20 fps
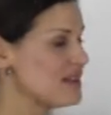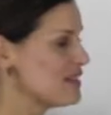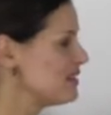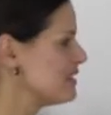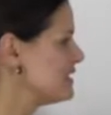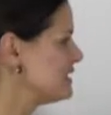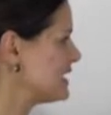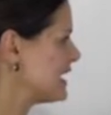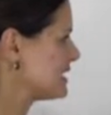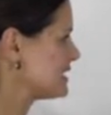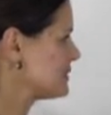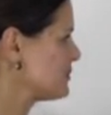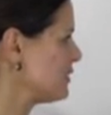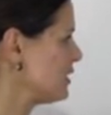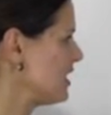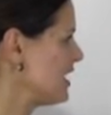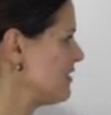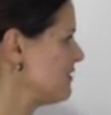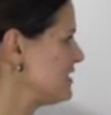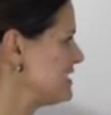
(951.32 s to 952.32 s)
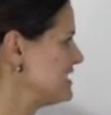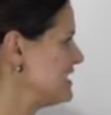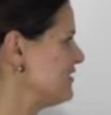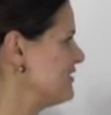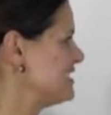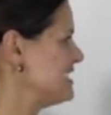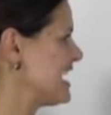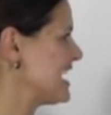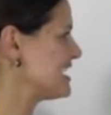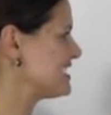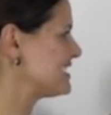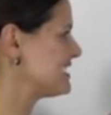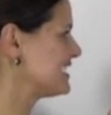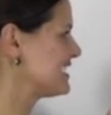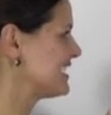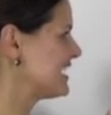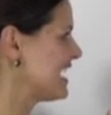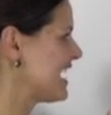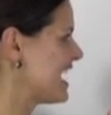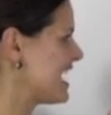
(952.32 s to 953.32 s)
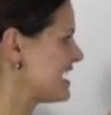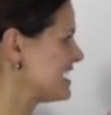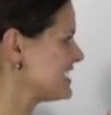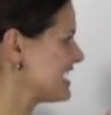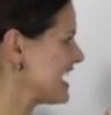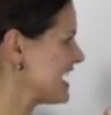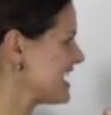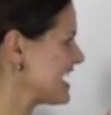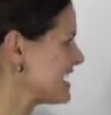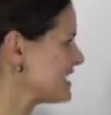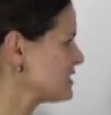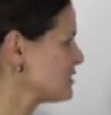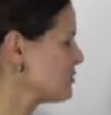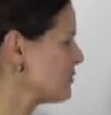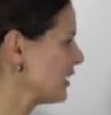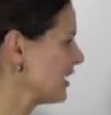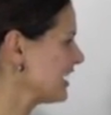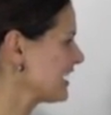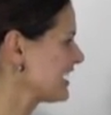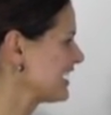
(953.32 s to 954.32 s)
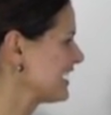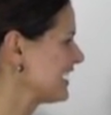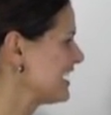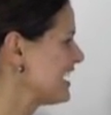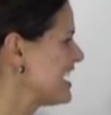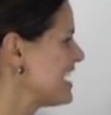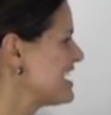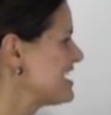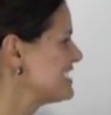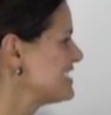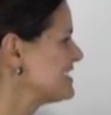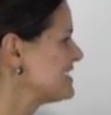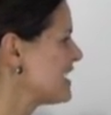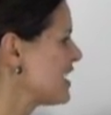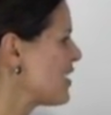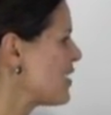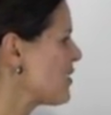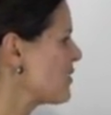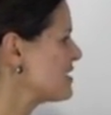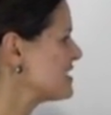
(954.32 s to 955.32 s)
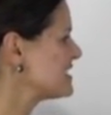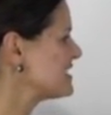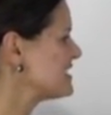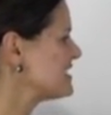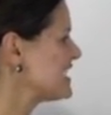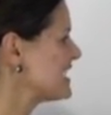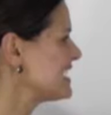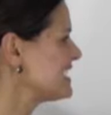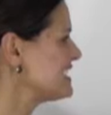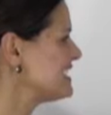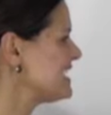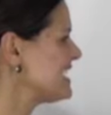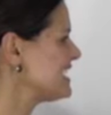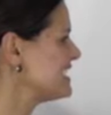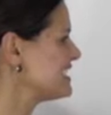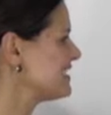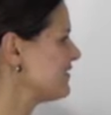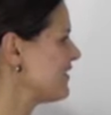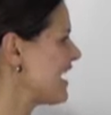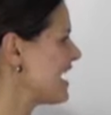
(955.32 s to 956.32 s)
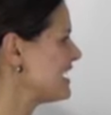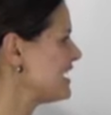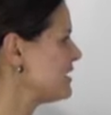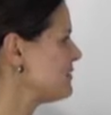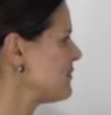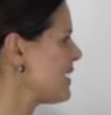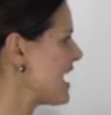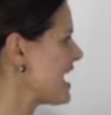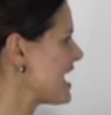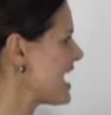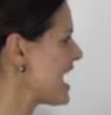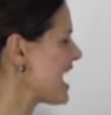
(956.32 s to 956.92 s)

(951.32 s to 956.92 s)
the decimal of the dividend. And I get to work. So 60 divided by